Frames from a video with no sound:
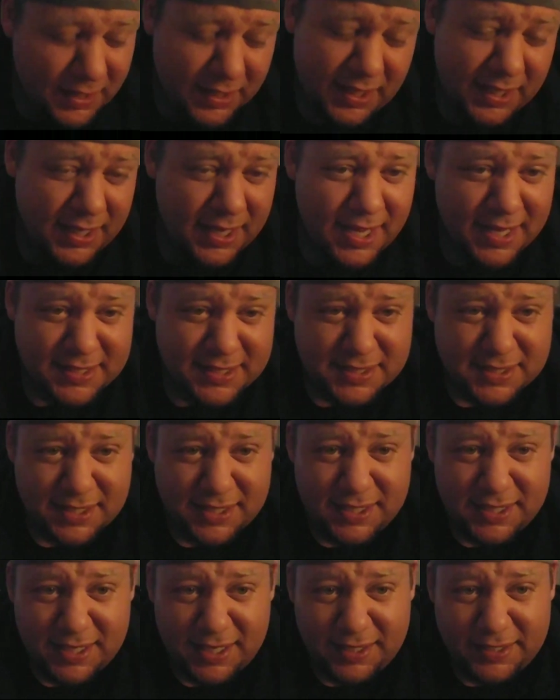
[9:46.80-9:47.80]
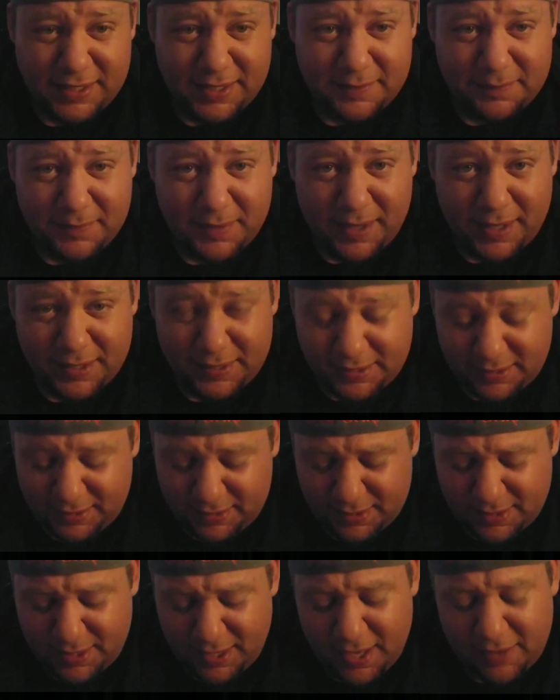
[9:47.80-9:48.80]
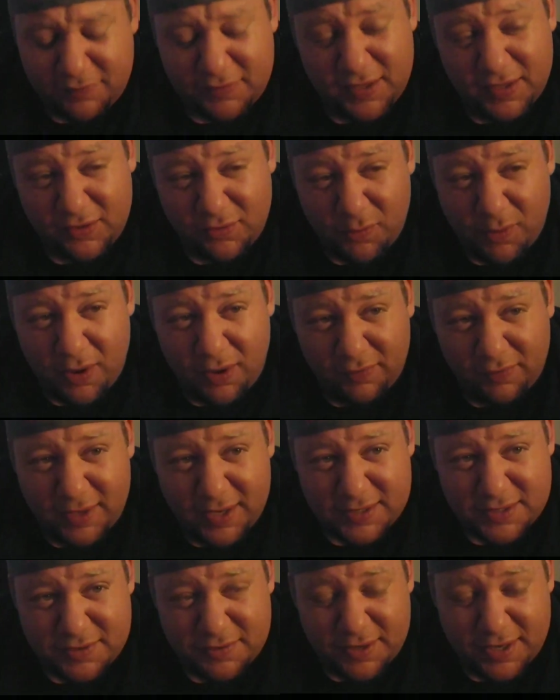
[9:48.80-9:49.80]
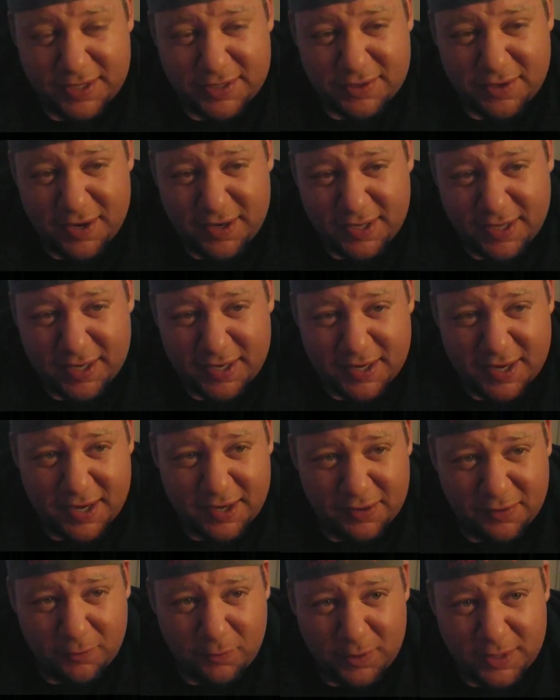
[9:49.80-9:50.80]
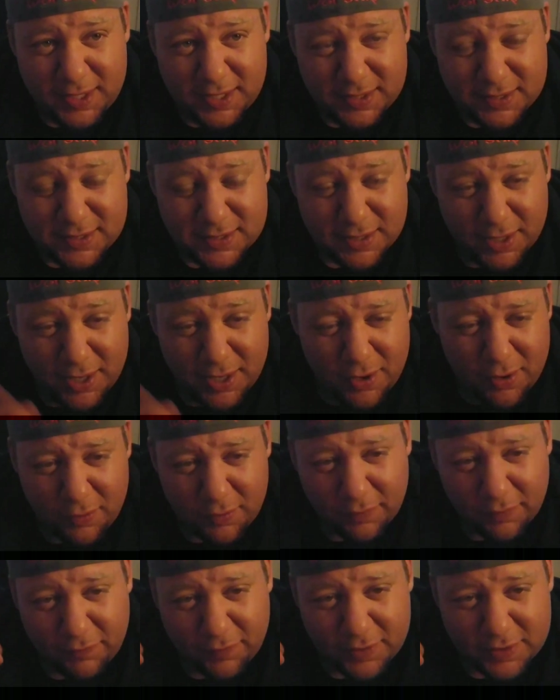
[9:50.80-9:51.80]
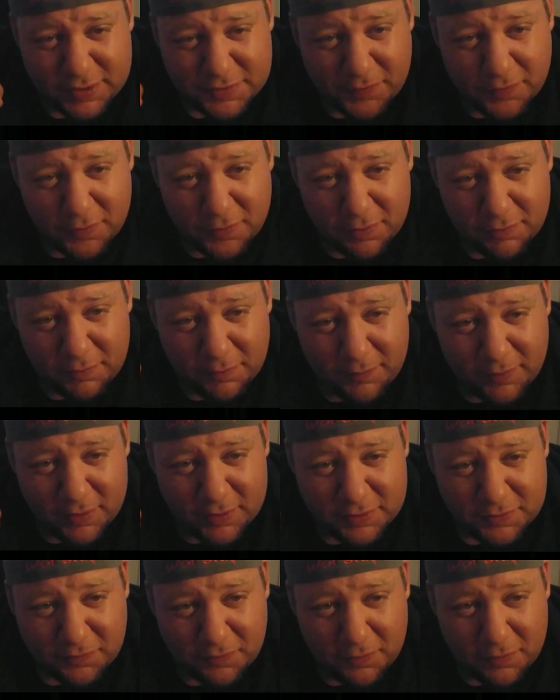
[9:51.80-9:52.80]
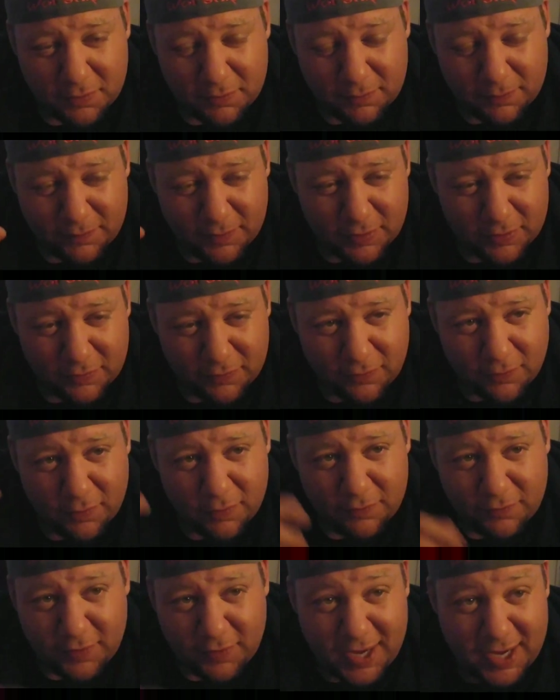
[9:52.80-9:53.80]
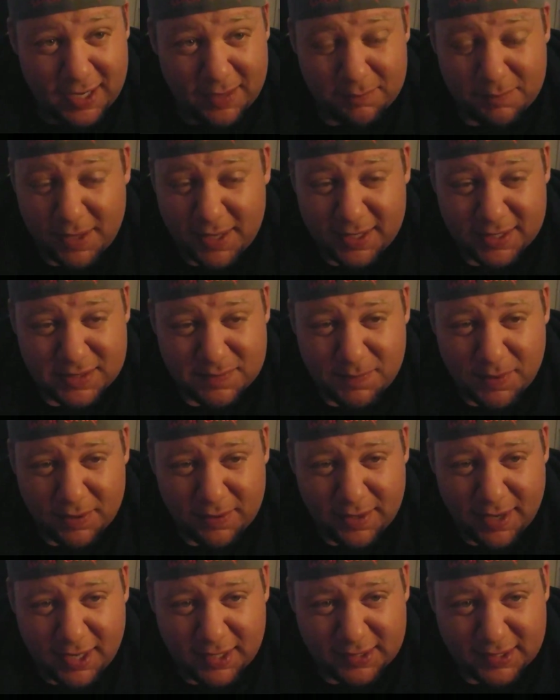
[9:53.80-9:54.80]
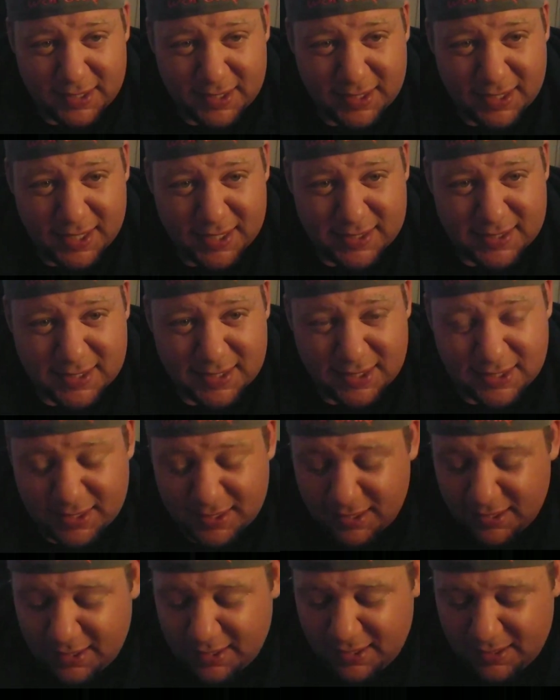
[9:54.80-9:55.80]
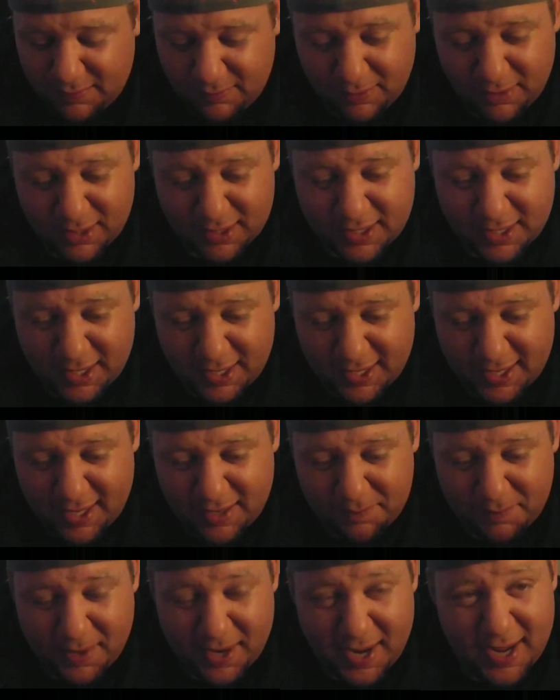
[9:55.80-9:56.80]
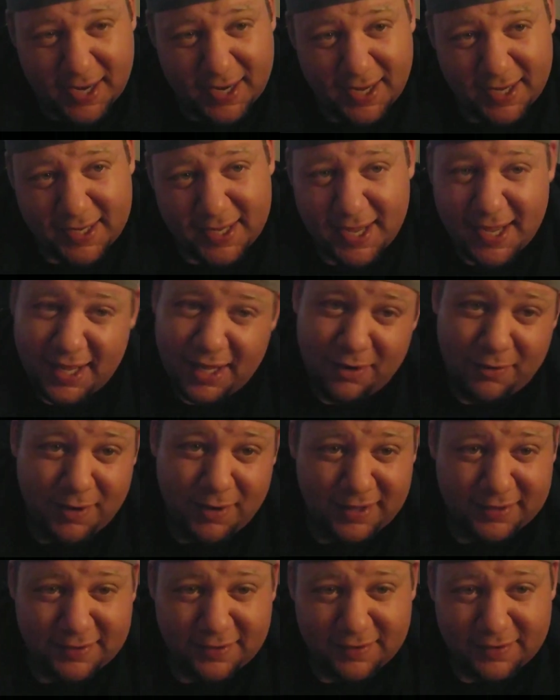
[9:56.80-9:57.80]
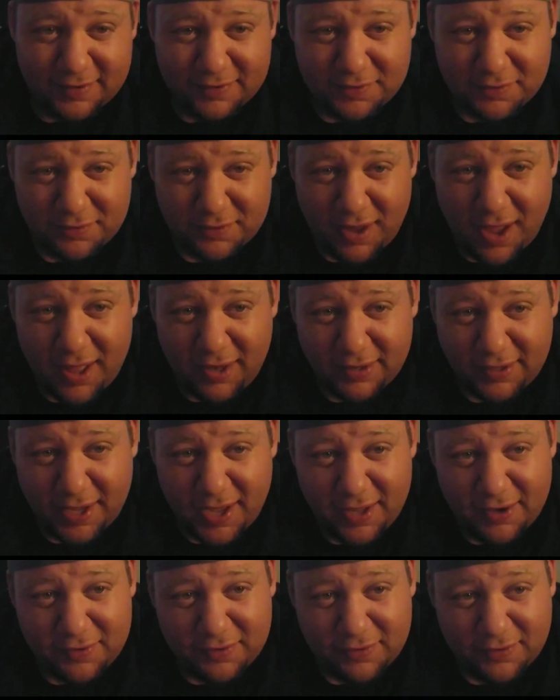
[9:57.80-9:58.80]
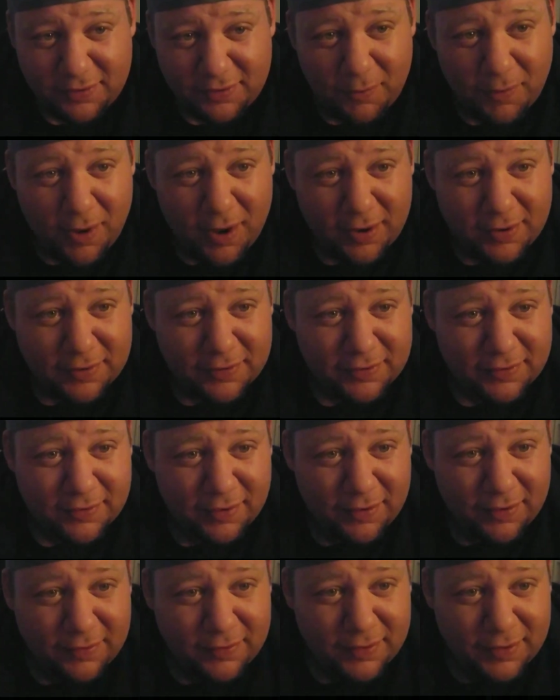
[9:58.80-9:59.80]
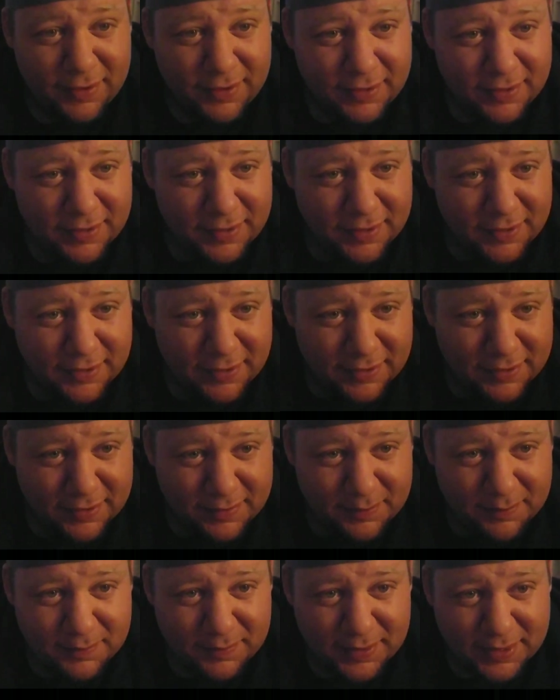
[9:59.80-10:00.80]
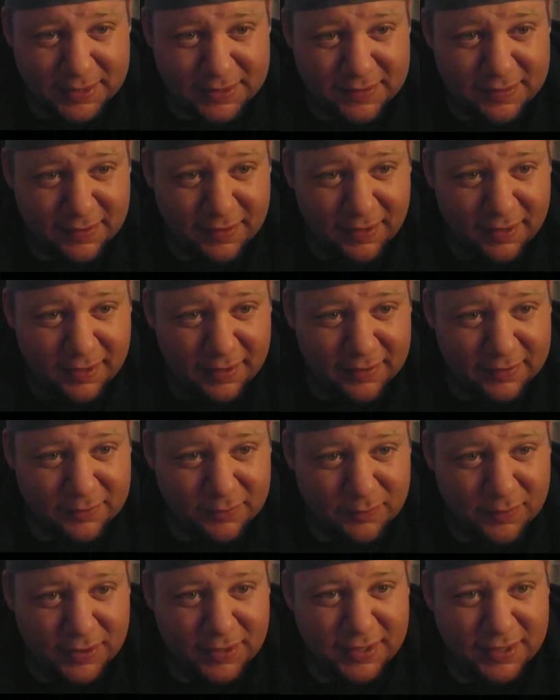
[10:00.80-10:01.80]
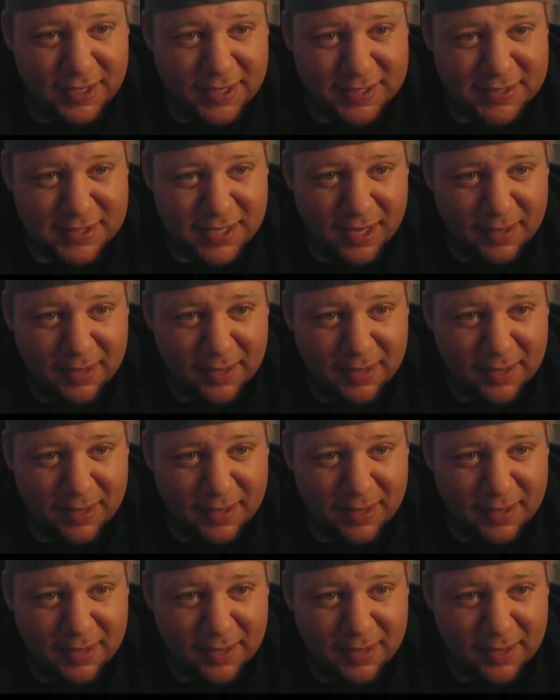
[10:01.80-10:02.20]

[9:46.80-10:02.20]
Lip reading: ESC on the FT12 yesterday, trying to get it out of the weeds. Reverse forward, reverse forward, reverse forward for 8 minutes, burned out the ESC. Lucky I got it back. I can't go out there because there's alligators in the water, so But really nice